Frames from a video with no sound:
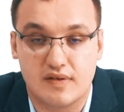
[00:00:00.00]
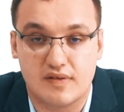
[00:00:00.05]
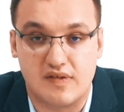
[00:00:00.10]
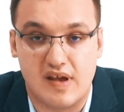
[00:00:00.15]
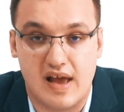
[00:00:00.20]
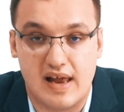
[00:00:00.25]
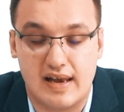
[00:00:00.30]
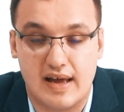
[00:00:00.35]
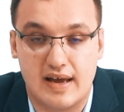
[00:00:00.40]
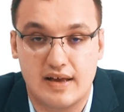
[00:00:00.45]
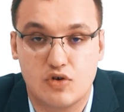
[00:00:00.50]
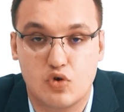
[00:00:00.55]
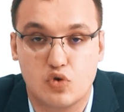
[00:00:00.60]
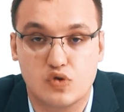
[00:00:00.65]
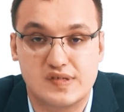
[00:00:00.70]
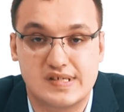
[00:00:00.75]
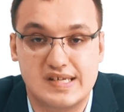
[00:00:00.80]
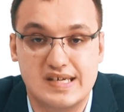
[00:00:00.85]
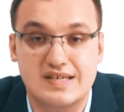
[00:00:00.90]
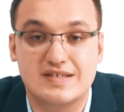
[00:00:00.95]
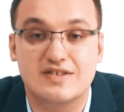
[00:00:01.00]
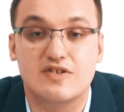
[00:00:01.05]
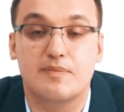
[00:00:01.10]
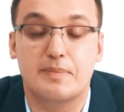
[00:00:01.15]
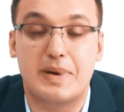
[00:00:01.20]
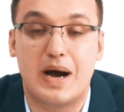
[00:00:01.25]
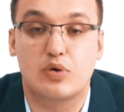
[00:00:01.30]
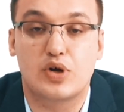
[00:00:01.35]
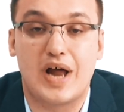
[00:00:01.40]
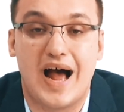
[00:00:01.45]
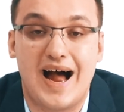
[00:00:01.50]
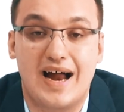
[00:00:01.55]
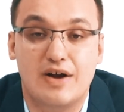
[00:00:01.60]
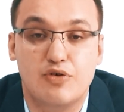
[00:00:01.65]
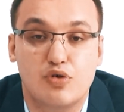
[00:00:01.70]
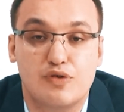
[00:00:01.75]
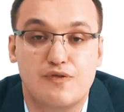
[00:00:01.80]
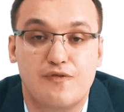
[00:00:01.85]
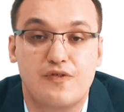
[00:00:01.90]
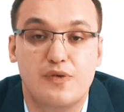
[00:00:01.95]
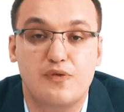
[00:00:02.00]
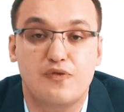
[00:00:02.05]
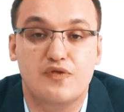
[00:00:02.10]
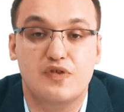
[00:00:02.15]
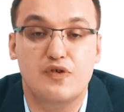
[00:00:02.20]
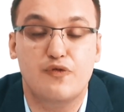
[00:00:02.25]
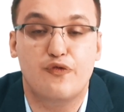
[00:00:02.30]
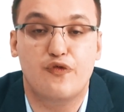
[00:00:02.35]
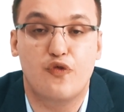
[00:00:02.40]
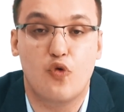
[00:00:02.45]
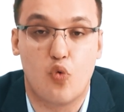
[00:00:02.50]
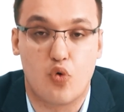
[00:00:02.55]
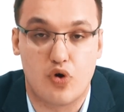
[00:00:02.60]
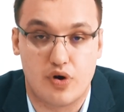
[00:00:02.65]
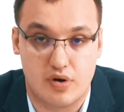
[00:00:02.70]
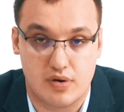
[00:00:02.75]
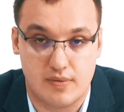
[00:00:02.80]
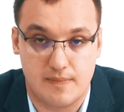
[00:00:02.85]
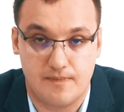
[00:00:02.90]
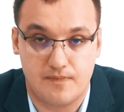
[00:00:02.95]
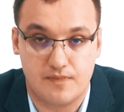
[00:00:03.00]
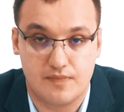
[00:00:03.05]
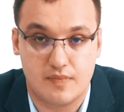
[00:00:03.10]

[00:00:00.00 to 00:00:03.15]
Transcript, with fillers: saline consists about 154